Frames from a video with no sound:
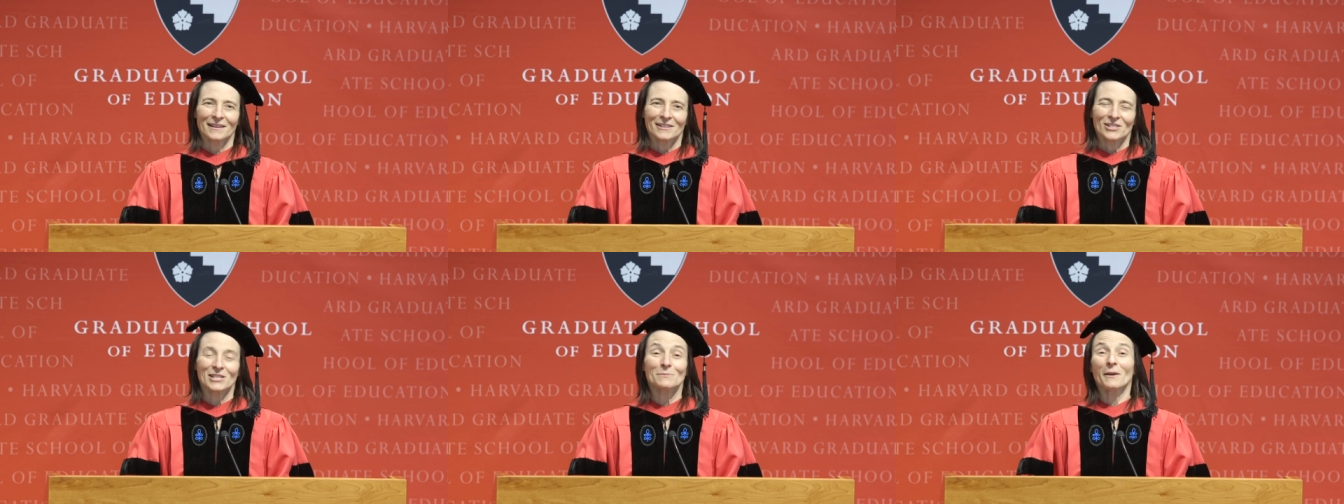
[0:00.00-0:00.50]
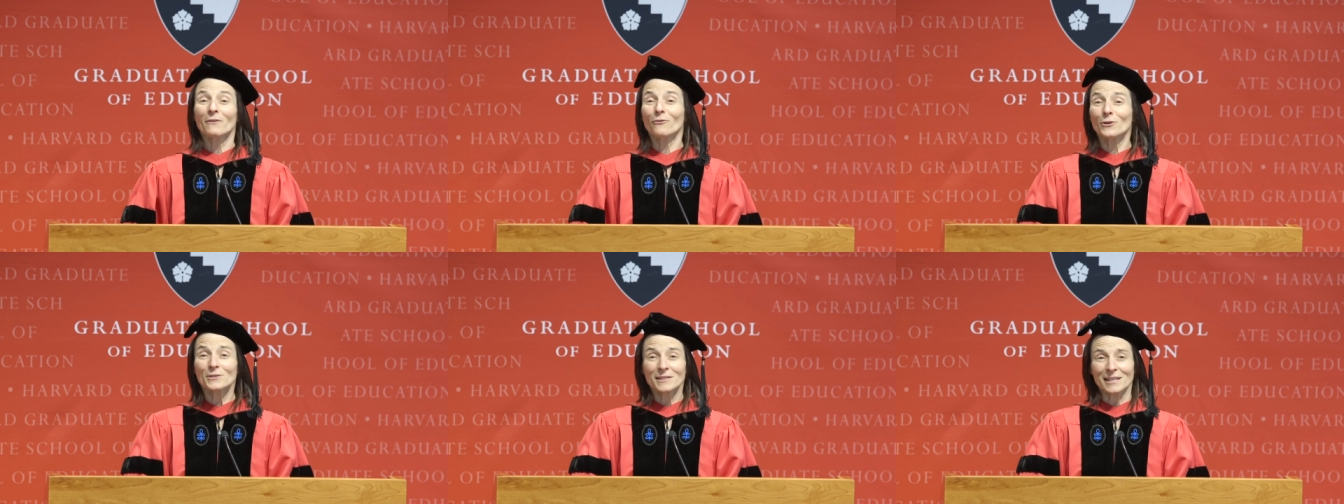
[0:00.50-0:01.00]
She's my
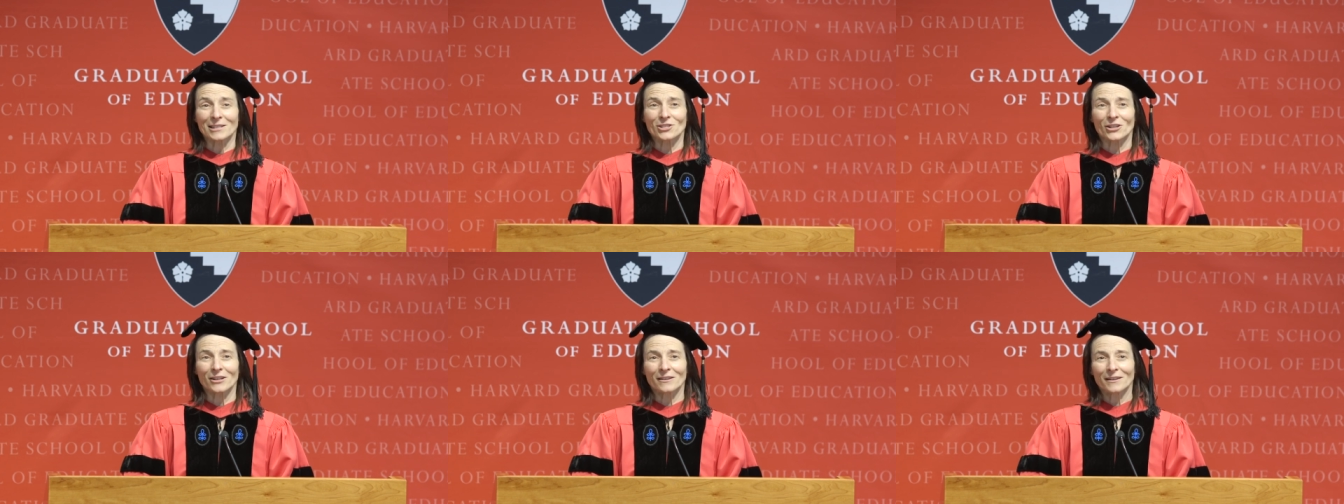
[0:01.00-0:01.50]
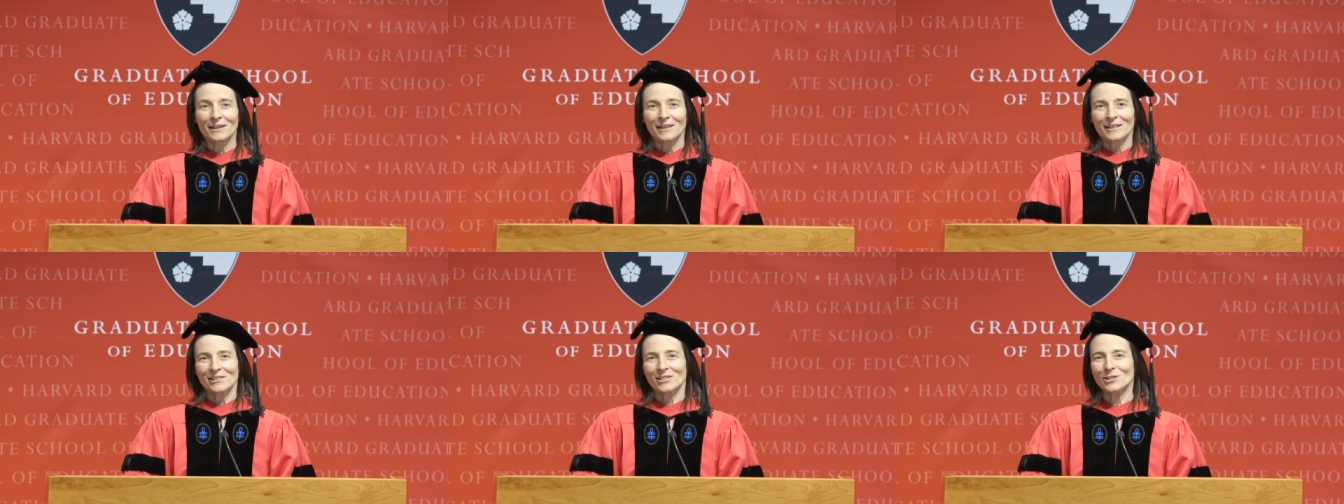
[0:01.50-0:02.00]
first teacher.
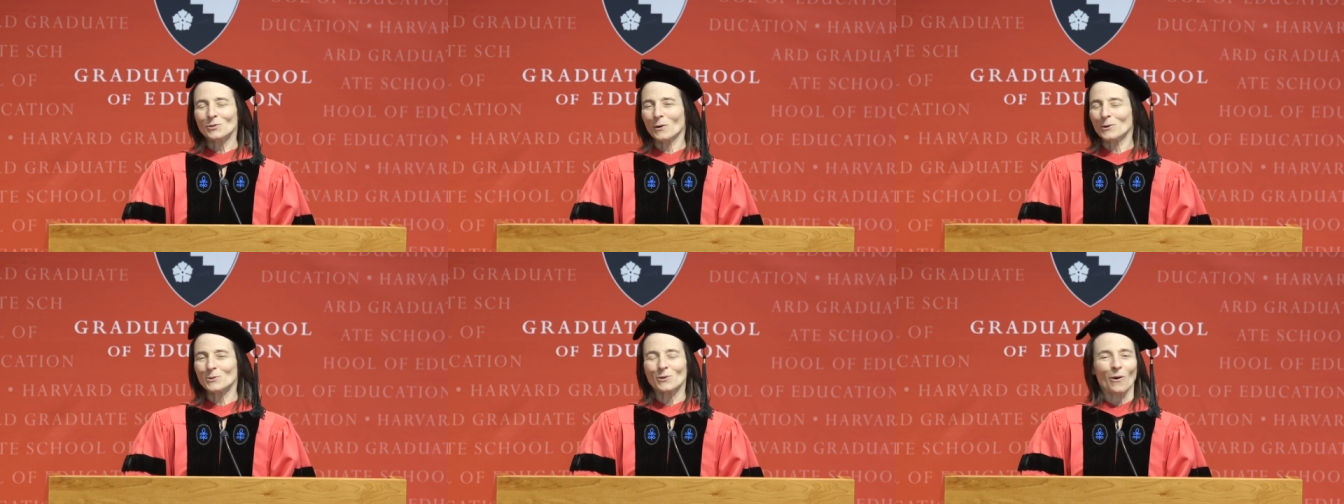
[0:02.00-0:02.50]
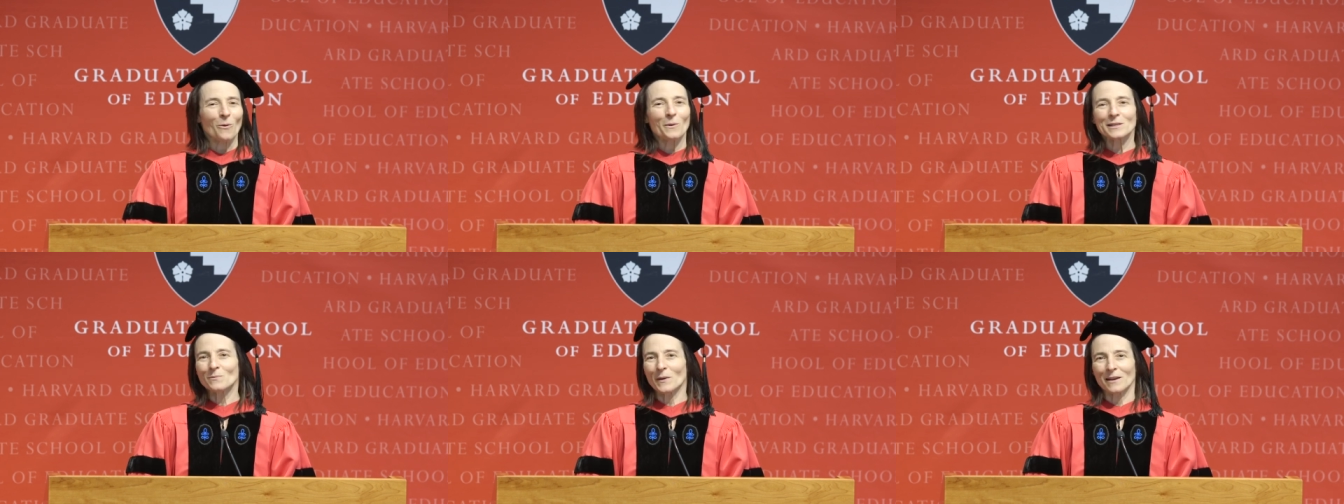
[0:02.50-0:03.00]
She's the one who's
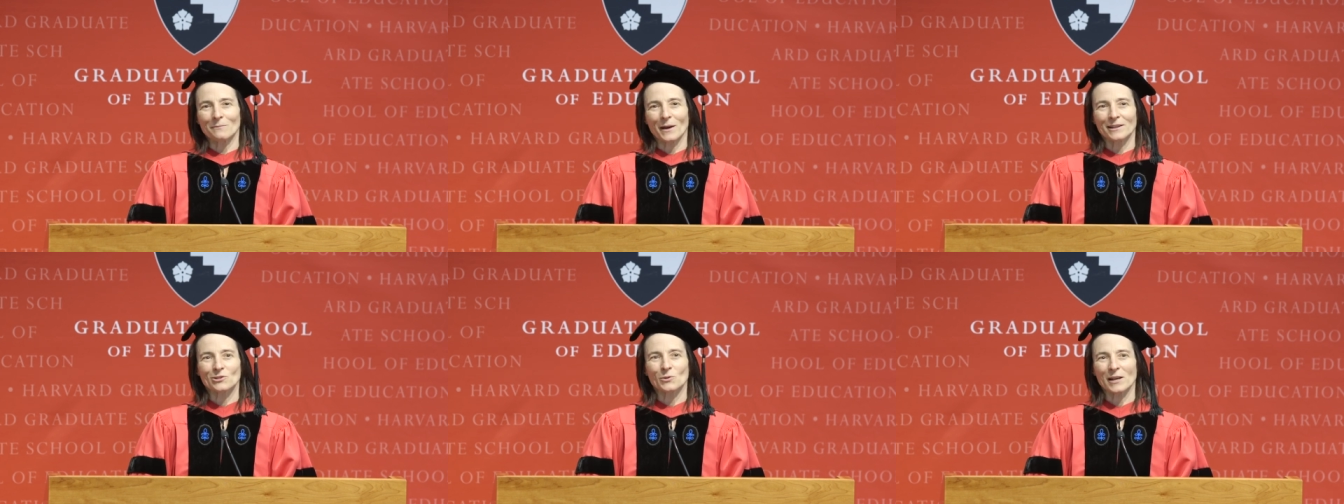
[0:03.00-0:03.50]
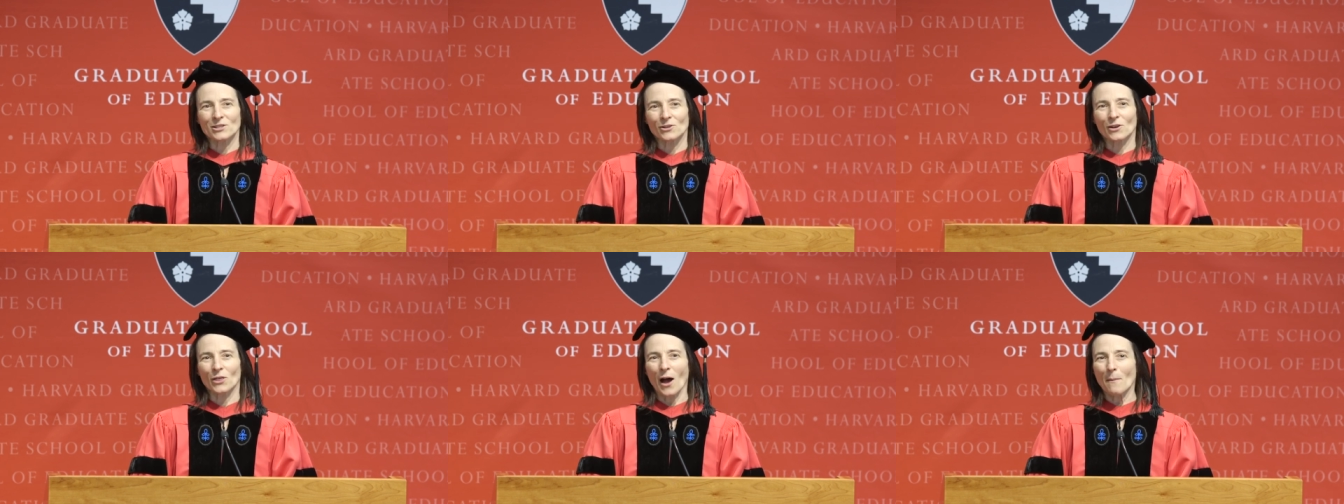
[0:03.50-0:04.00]
always been my
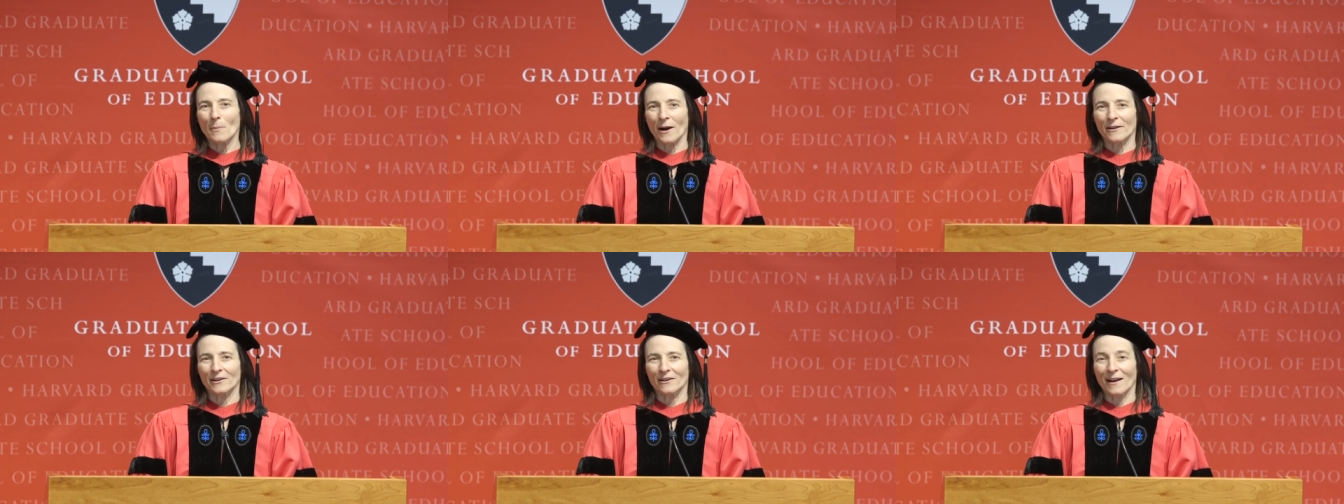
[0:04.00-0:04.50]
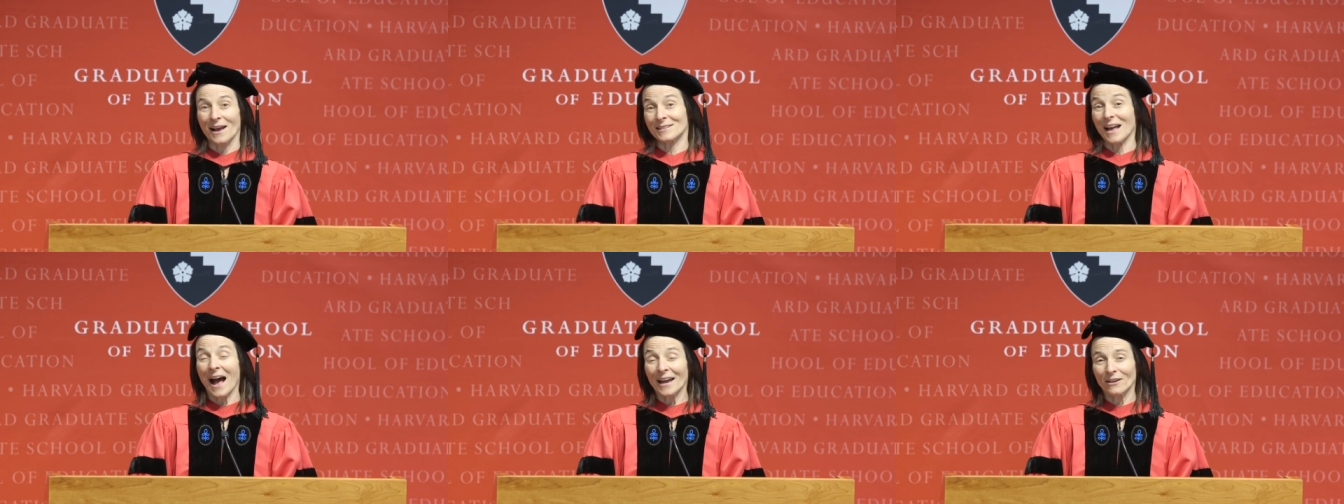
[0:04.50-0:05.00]
treasured thought partner as
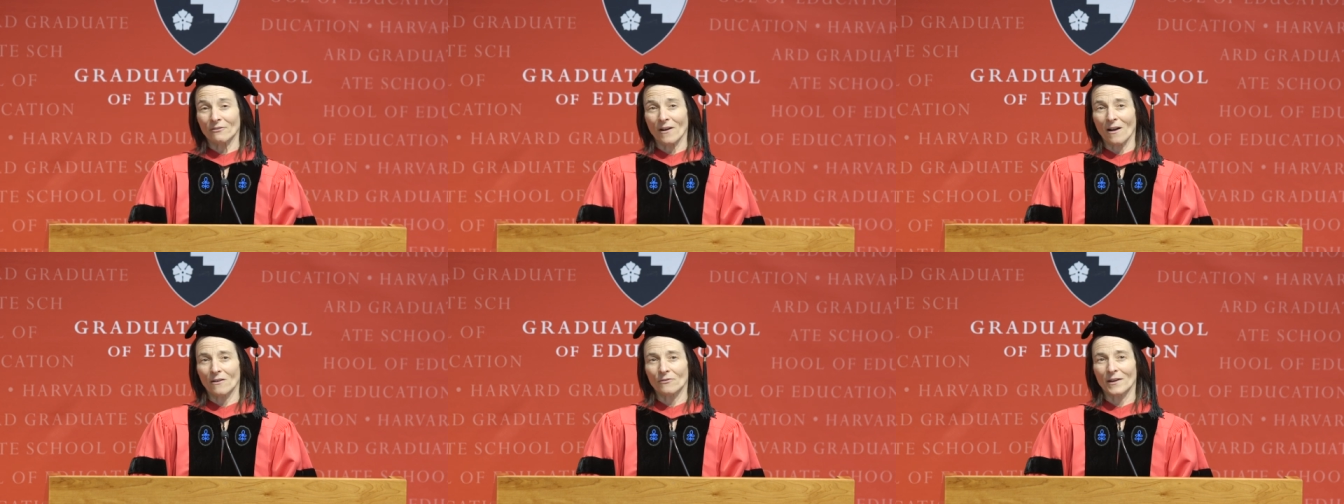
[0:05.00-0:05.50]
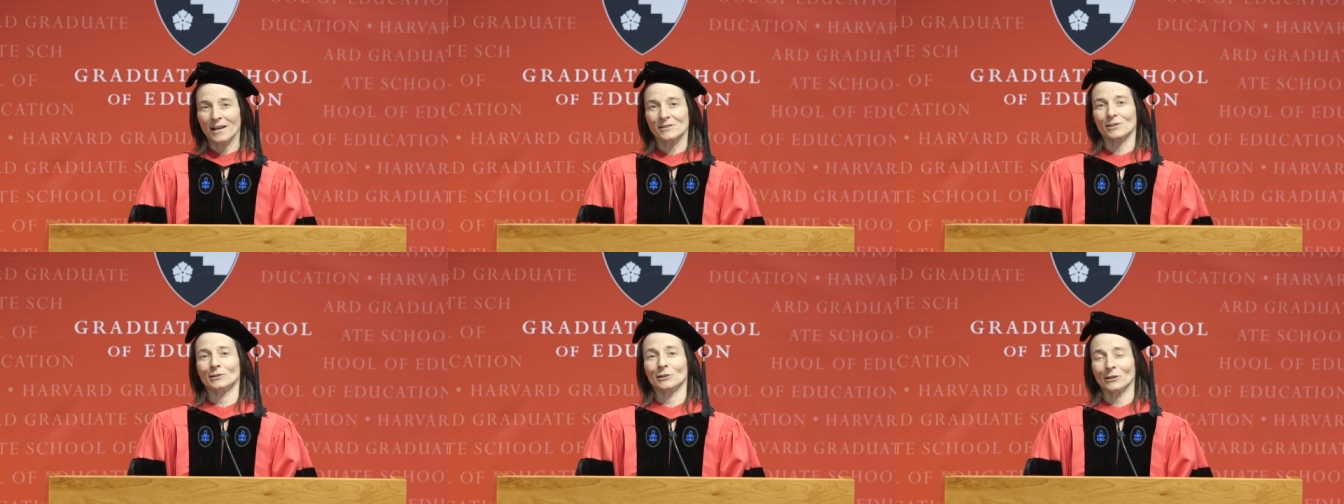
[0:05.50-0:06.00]
I evolve as
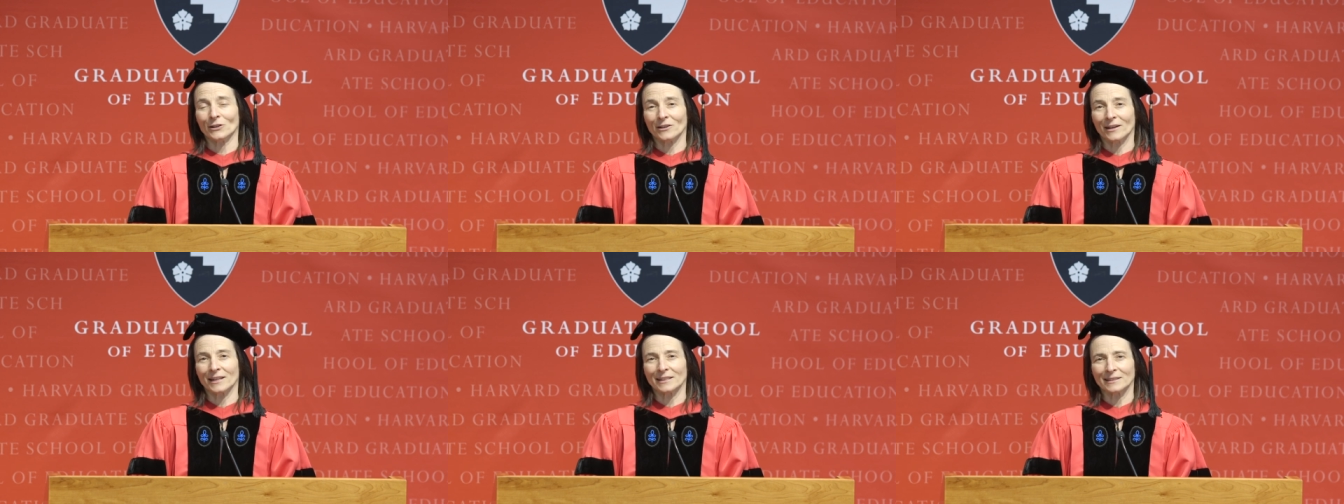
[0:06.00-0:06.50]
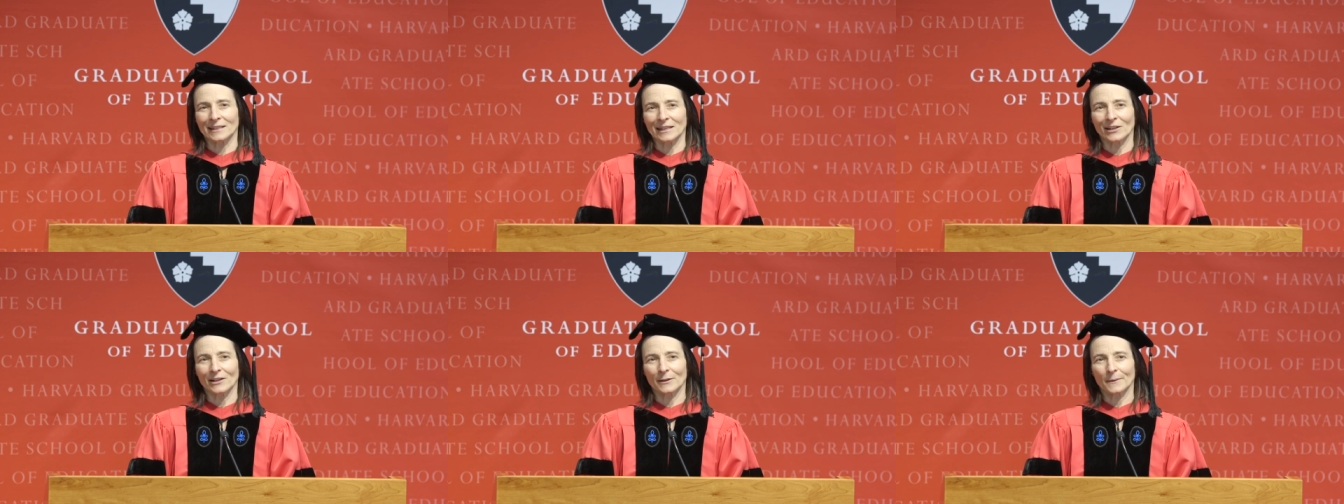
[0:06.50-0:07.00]
a learner and a
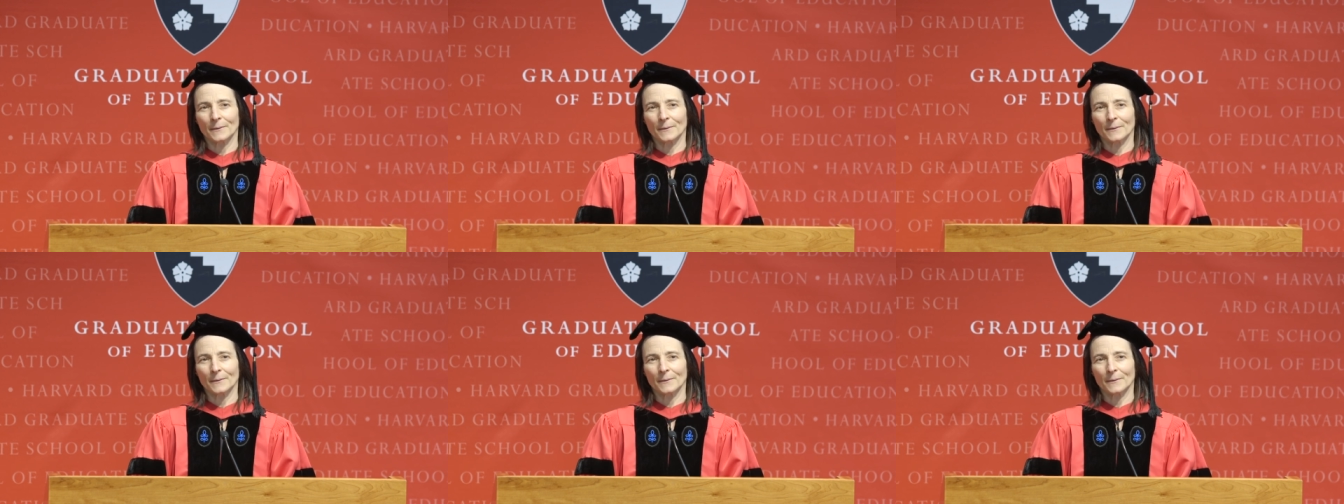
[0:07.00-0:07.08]
leader.